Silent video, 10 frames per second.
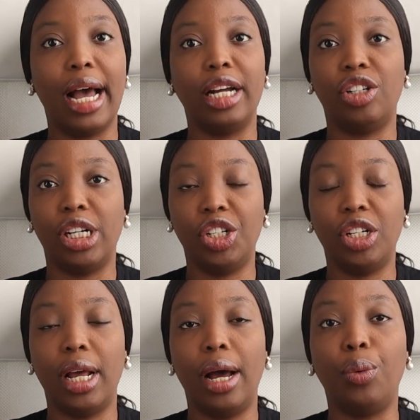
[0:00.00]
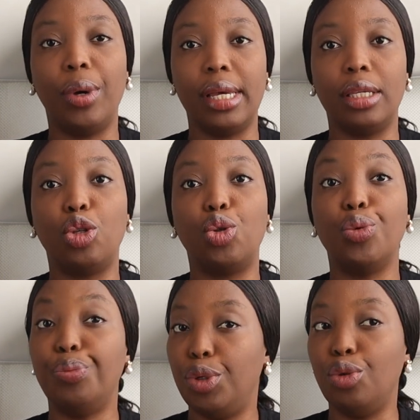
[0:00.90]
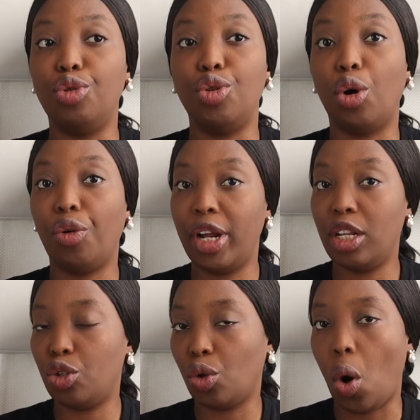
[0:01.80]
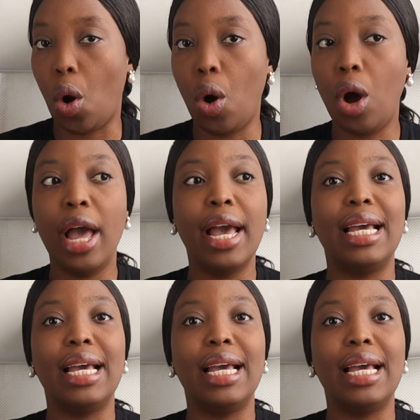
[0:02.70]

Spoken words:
are traditional ways to build your credit score,